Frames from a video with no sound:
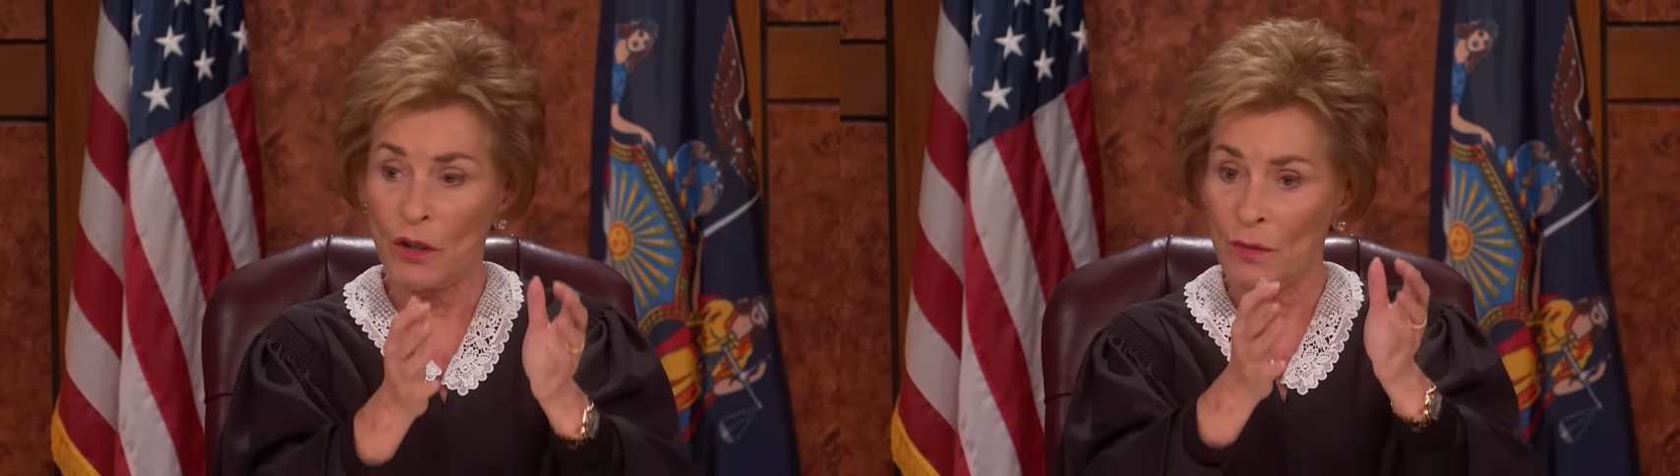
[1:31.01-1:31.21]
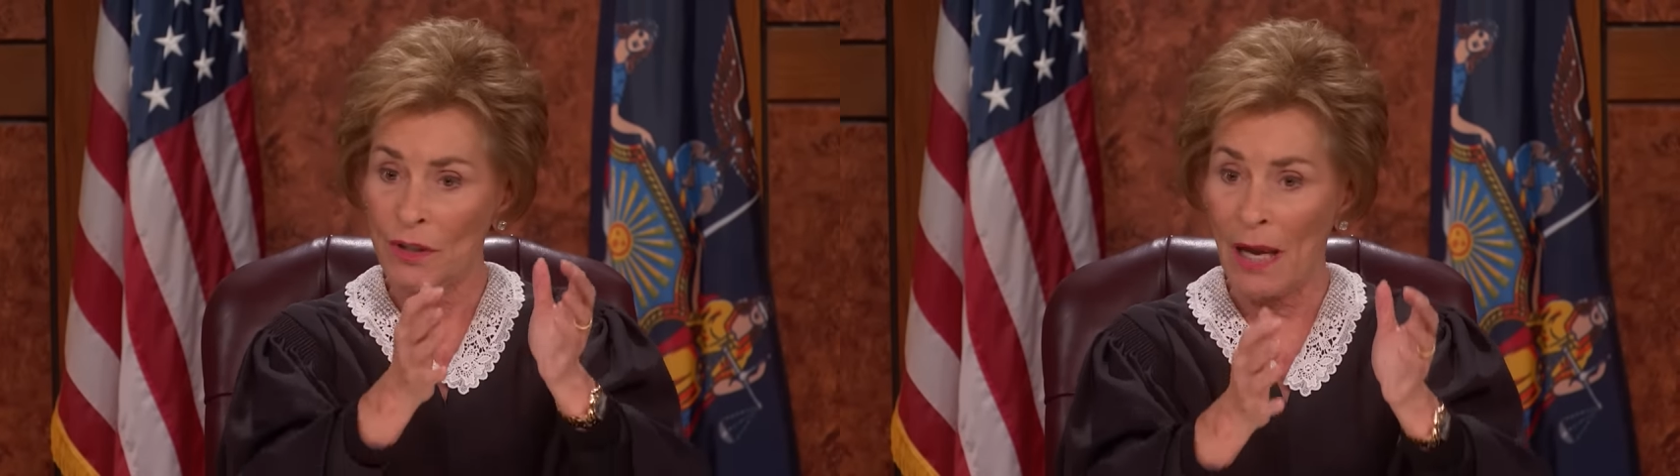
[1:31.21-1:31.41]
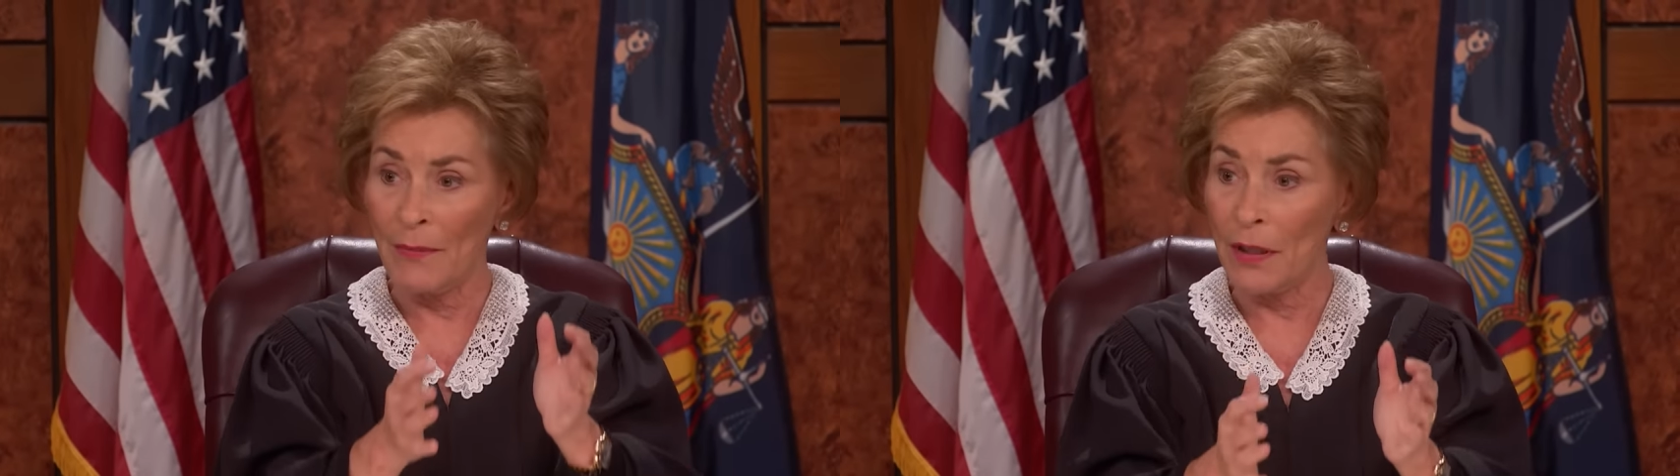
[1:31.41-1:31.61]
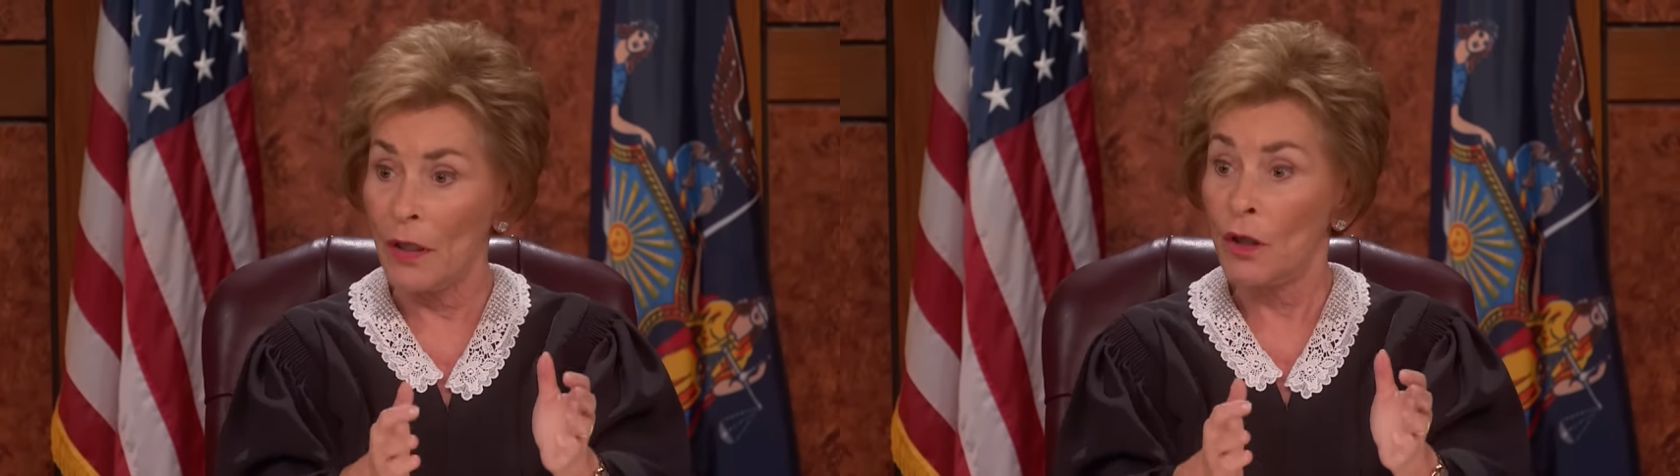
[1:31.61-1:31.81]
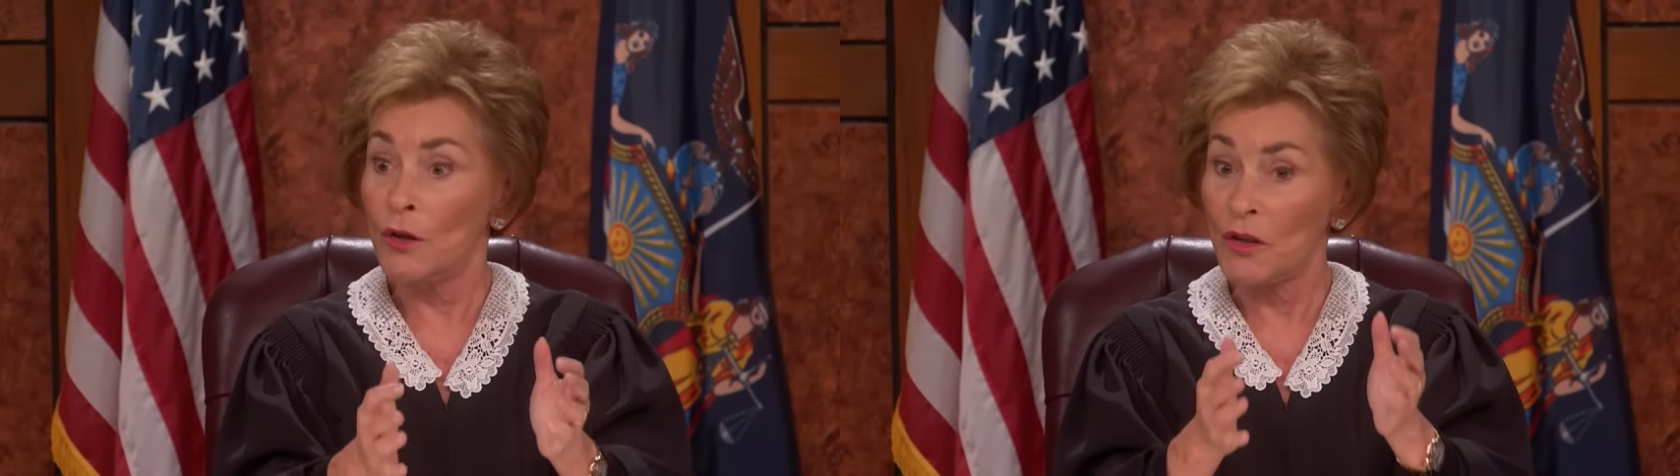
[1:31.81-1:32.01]
he was
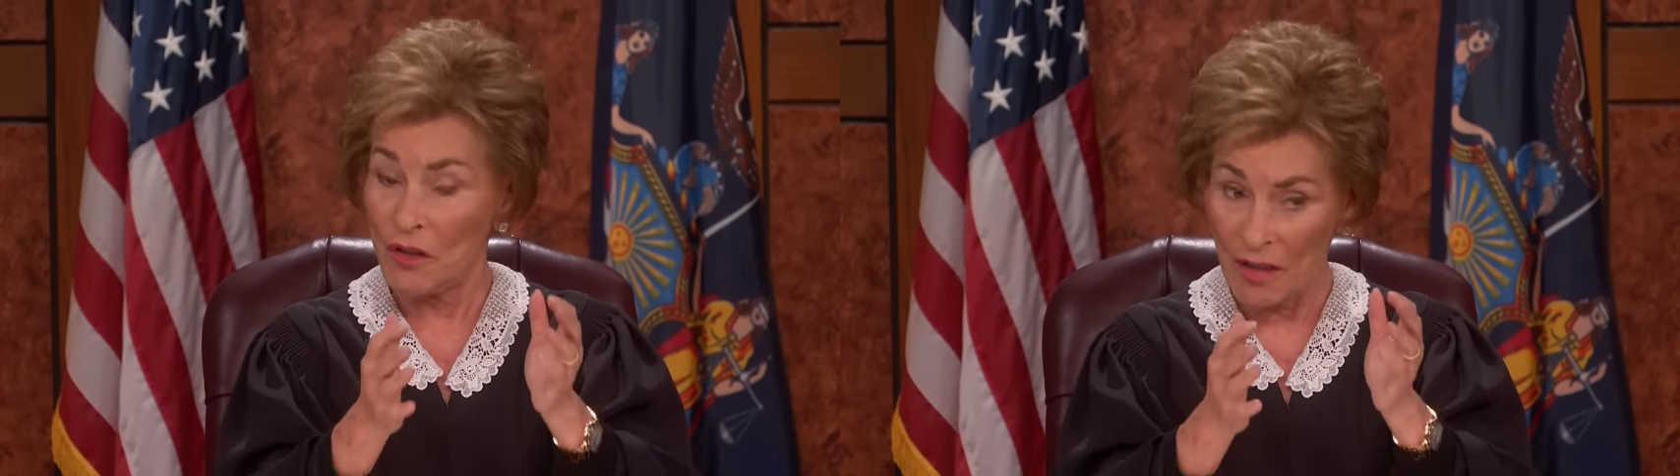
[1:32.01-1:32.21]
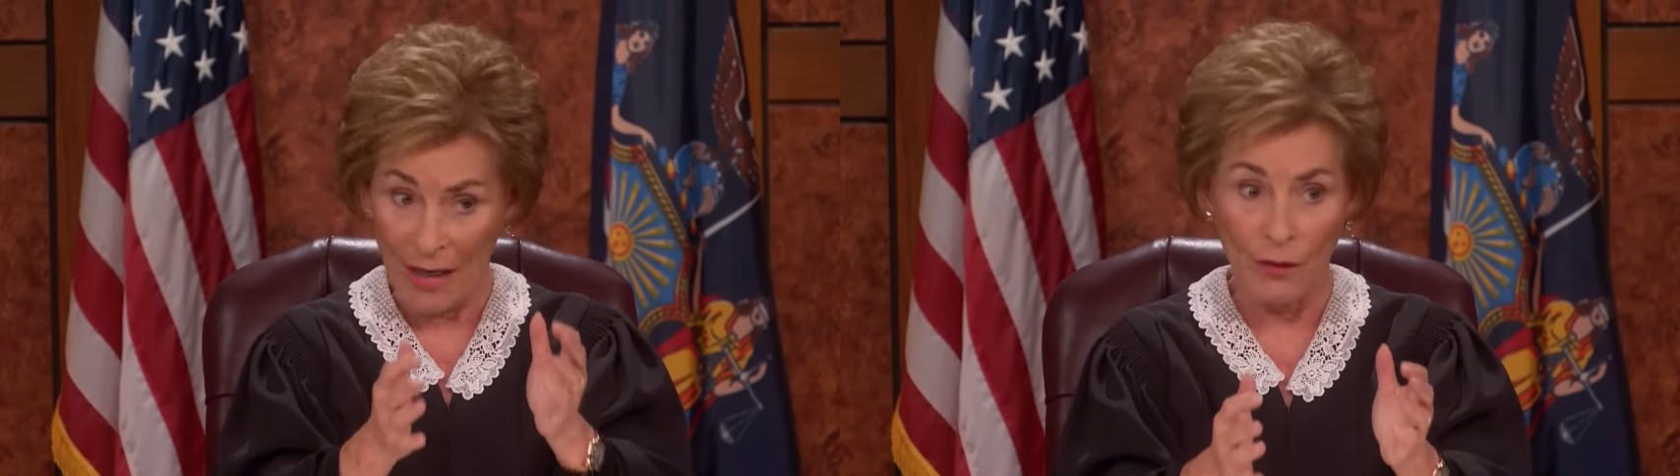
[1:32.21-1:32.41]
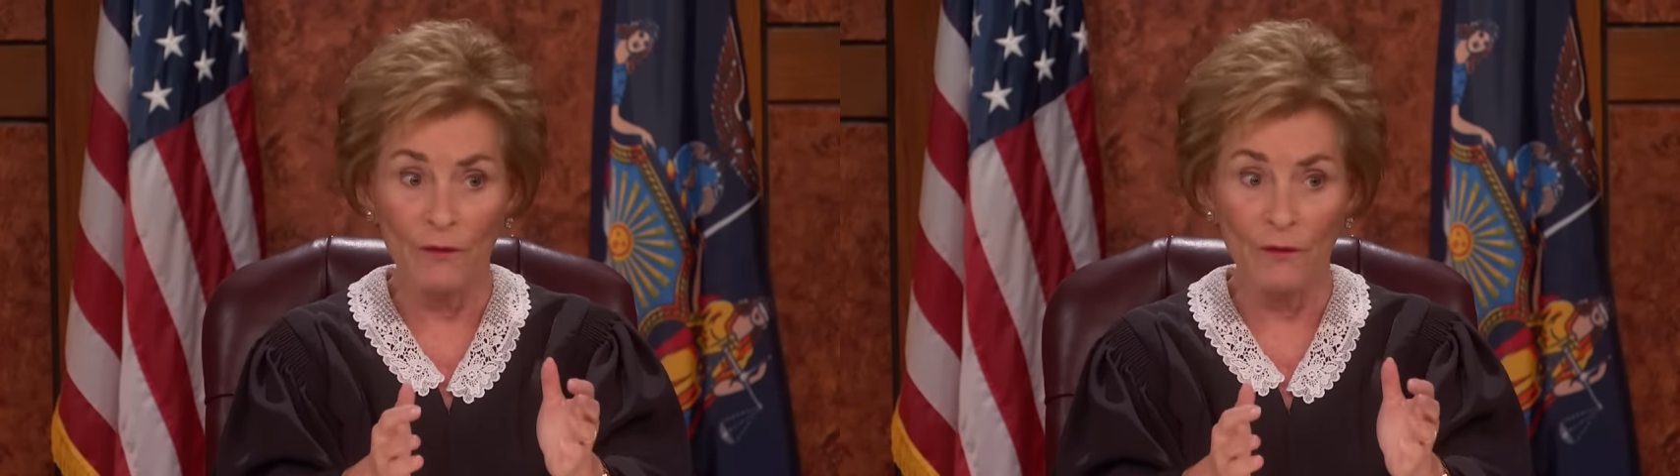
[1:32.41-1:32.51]
coming to stain the